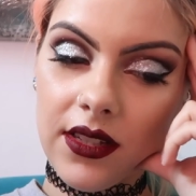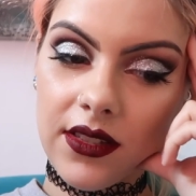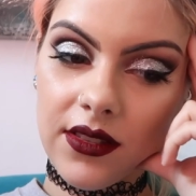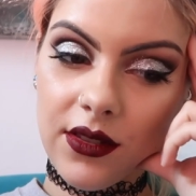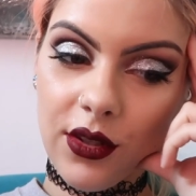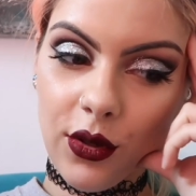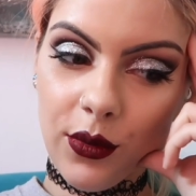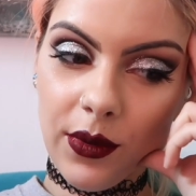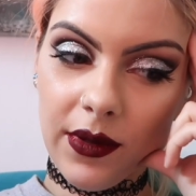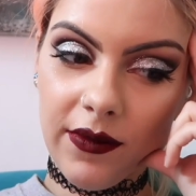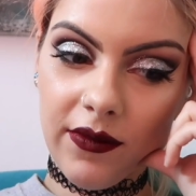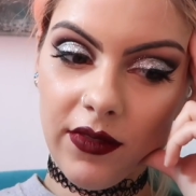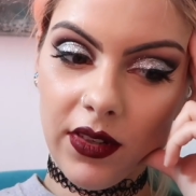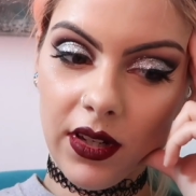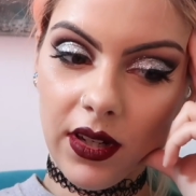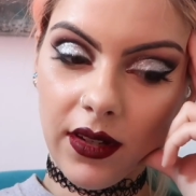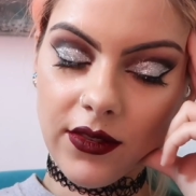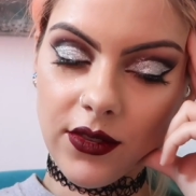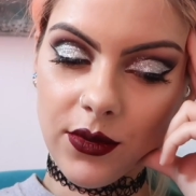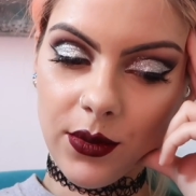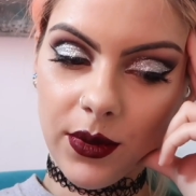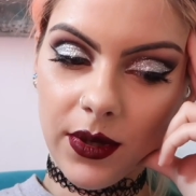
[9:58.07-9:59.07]
So I went for
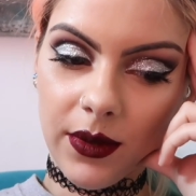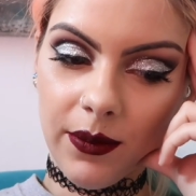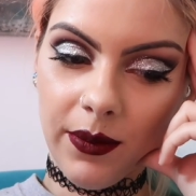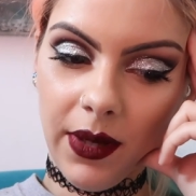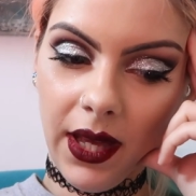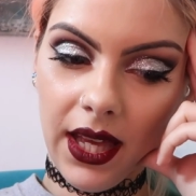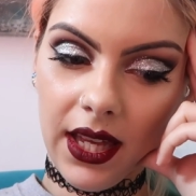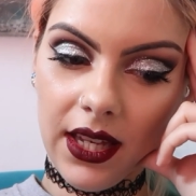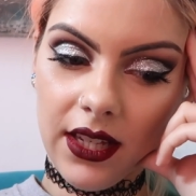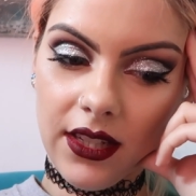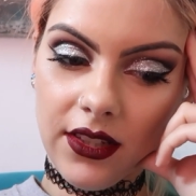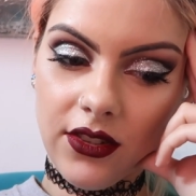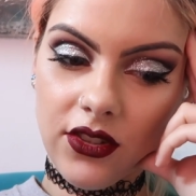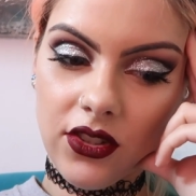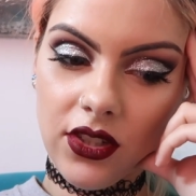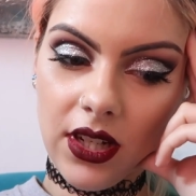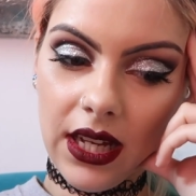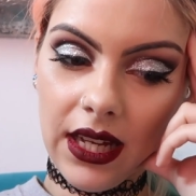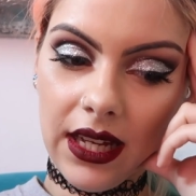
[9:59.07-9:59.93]
lunch with Paige